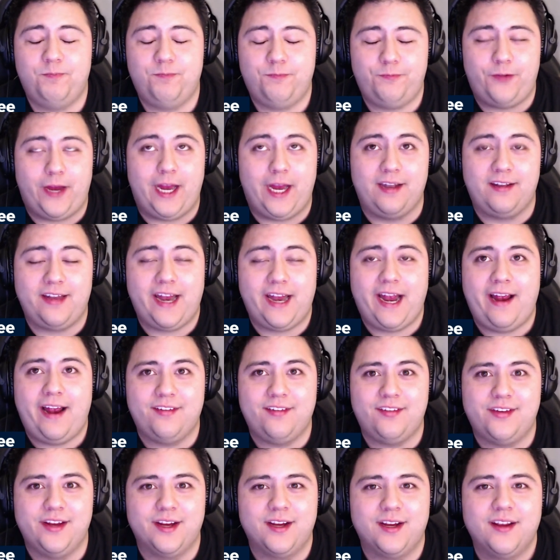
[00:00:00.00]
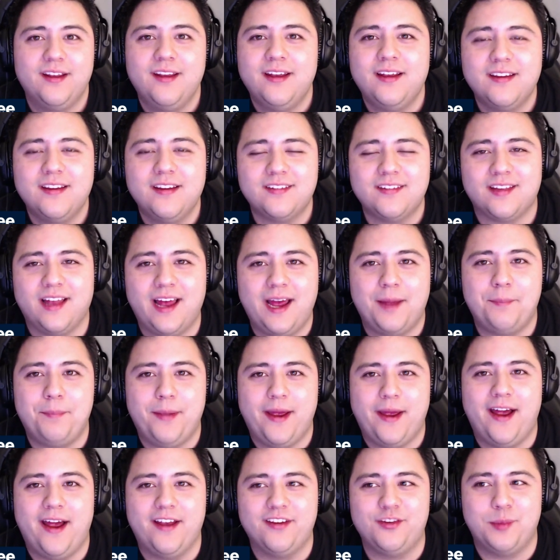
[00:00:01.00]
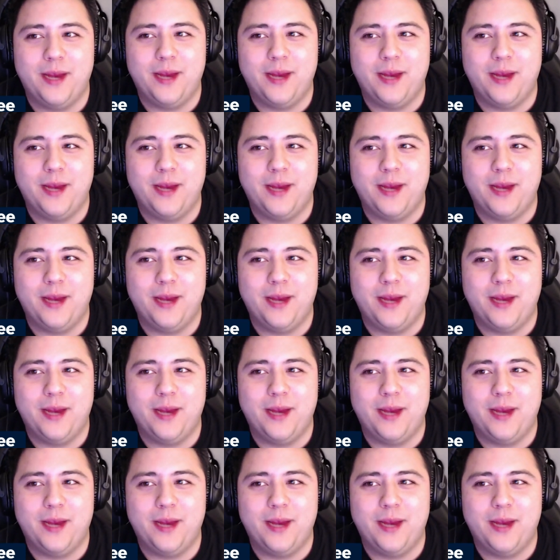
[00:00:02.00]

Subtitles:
fantastic slap pass,